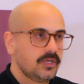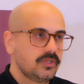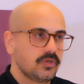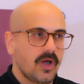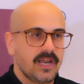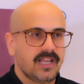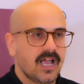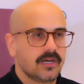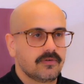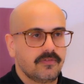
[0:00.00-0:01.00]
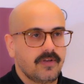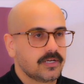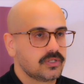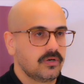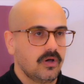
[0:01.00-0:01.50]
So any kind of
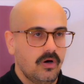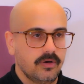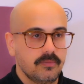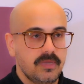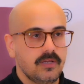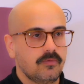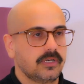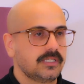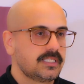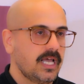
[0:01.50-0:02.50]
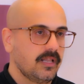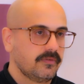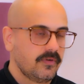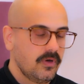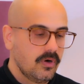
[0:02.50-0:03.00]
reflection on the media wall
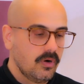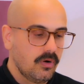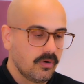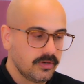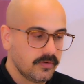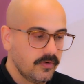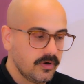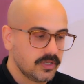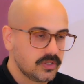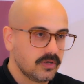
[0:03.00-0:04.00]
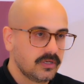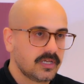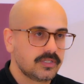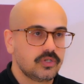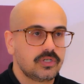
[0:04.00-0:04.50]
itself or on the furniture
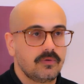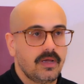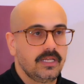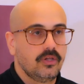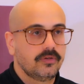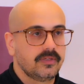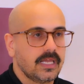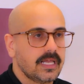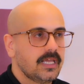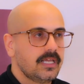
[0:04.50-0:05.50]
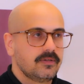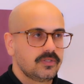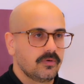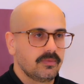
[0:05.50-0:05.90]
doesn't show any dotting. So